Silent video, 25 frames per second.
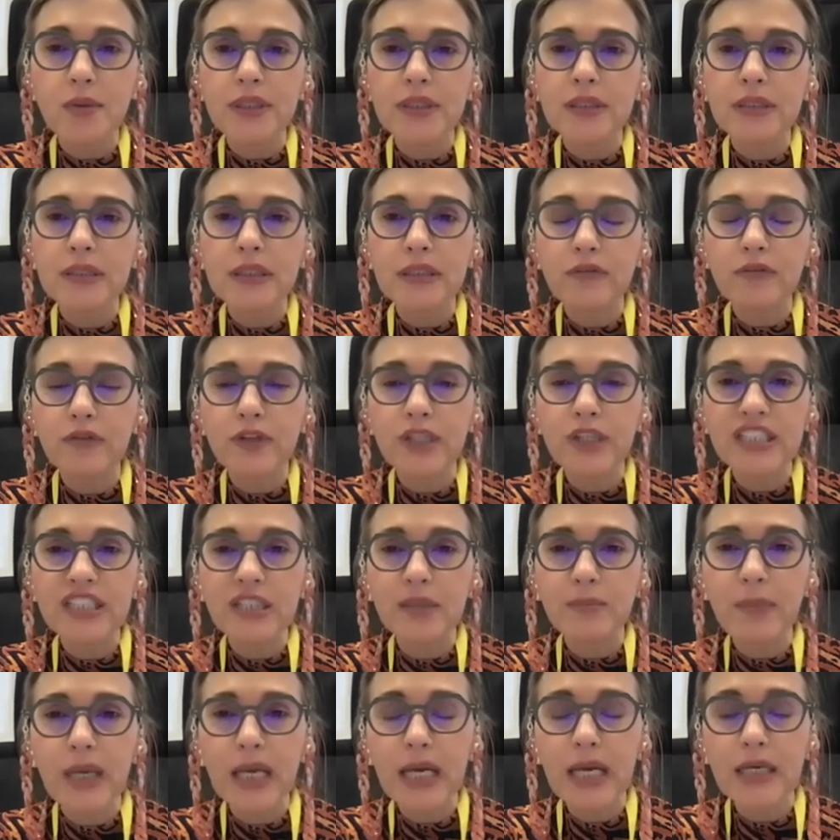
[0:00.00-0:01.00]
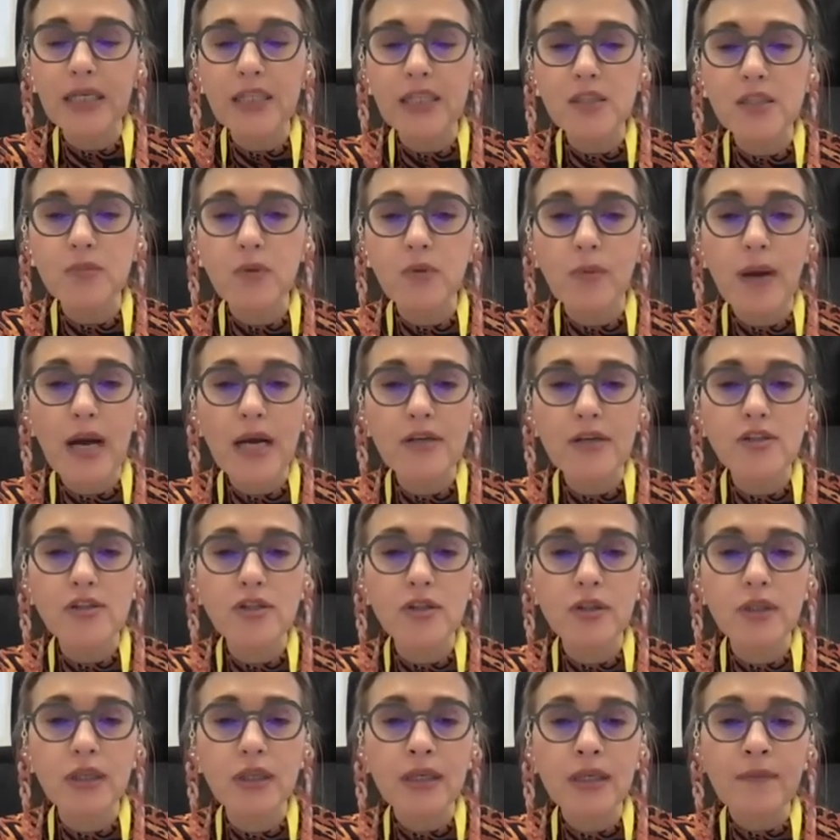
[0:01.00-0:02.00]
with a different mechanism of
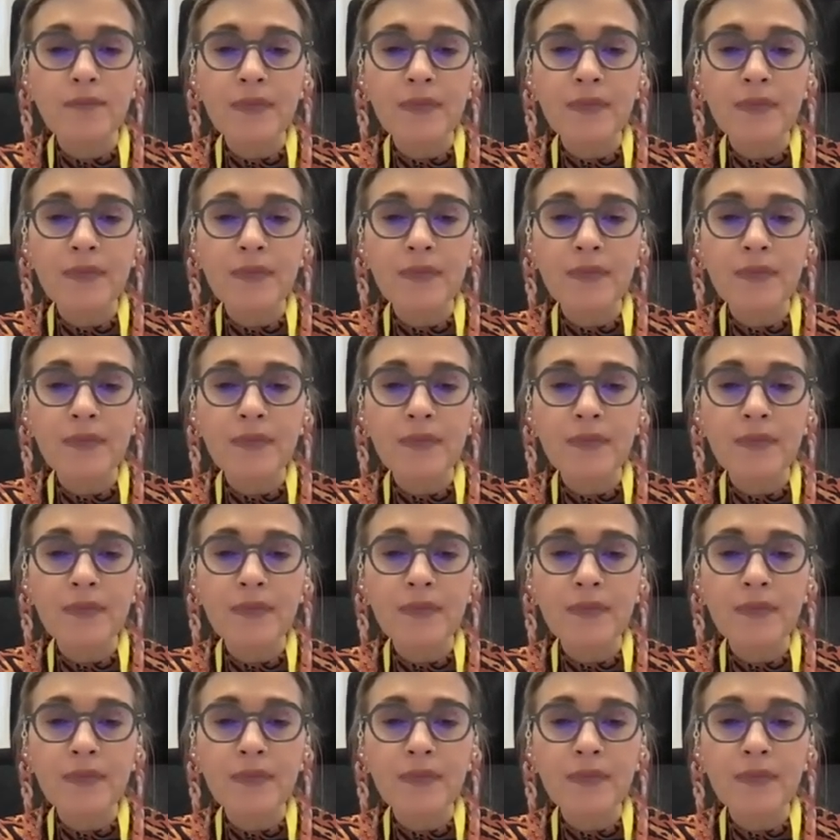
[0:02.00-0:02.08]
action.